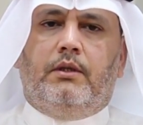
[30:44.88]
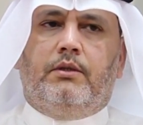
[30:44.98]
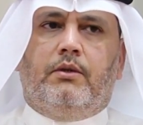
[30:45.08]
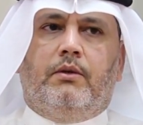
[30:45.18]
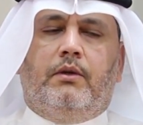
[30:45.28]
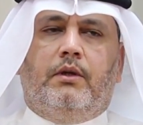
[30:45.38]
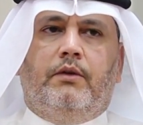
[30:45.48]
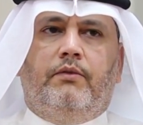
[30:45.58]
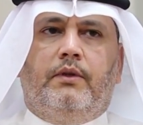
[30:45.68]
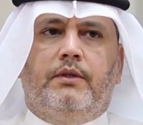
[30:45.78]
So
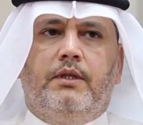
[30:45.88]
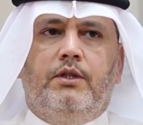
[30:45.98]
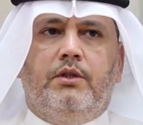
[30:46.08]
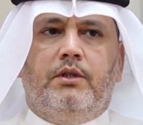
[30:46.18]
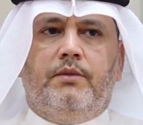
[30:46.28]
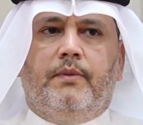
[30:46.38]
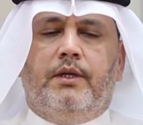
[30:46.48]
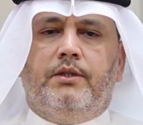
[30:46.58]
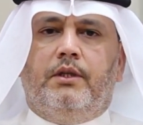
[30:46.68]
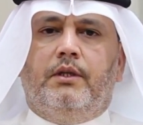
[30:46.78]
if the seizure is
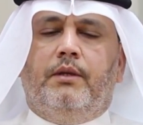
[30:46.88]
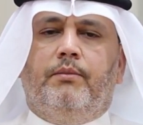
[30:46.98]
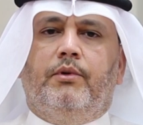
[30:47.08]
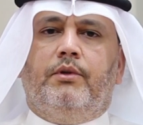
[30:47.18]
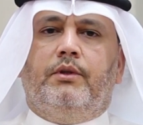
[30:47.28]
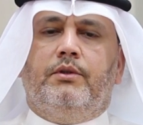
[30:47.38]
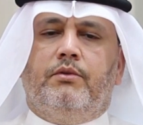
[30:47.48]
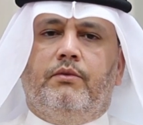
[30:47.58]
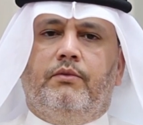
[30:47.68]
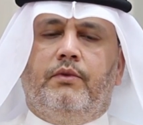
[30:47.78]
partial, the importance
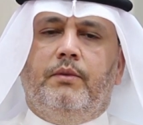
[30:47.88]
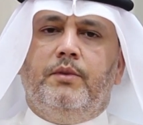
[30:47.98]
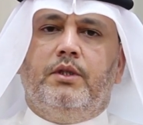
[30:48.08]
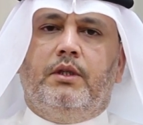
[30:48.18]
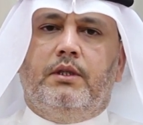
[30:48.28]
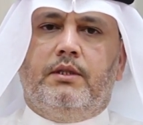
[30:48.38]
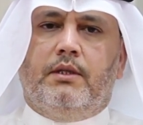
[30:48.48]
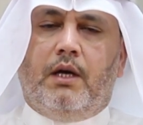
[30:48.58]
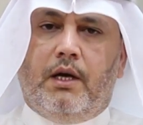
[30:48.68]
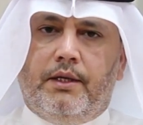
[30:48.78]
of imaging is
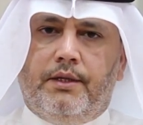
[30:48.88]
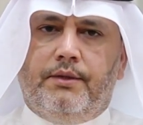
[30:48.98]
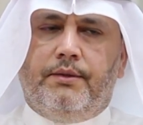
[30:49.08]
higher.